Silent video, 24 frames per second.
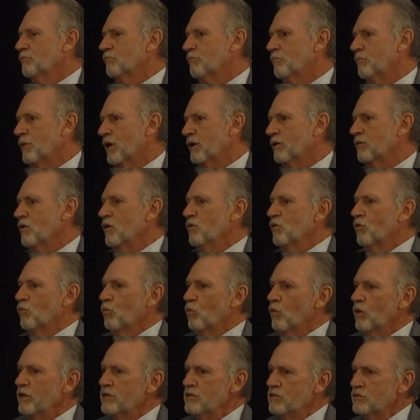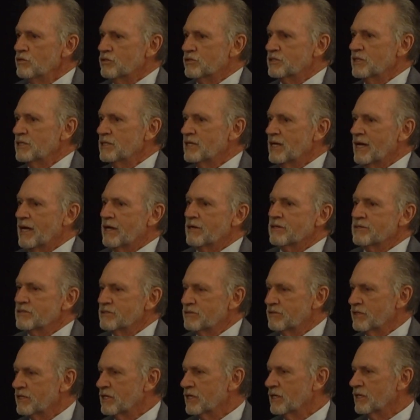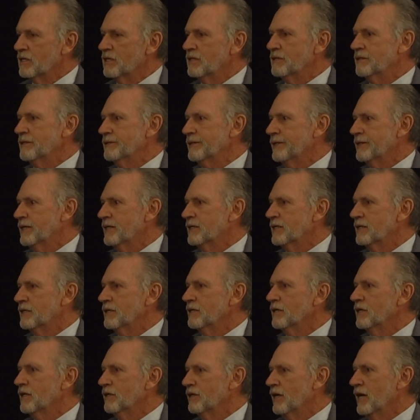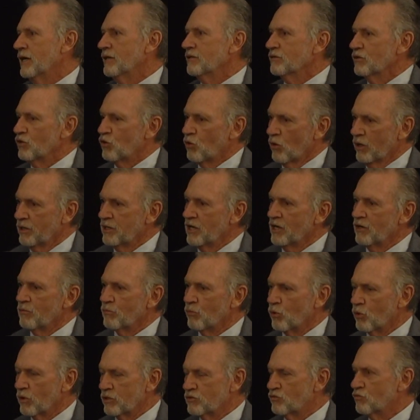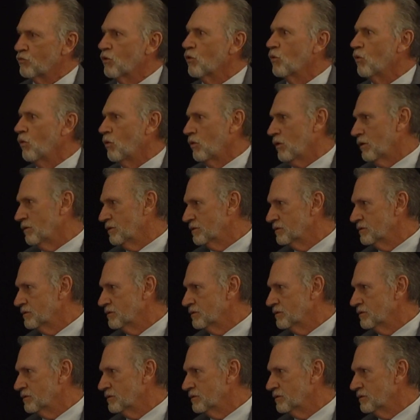But what do you see as the coordinating board's role?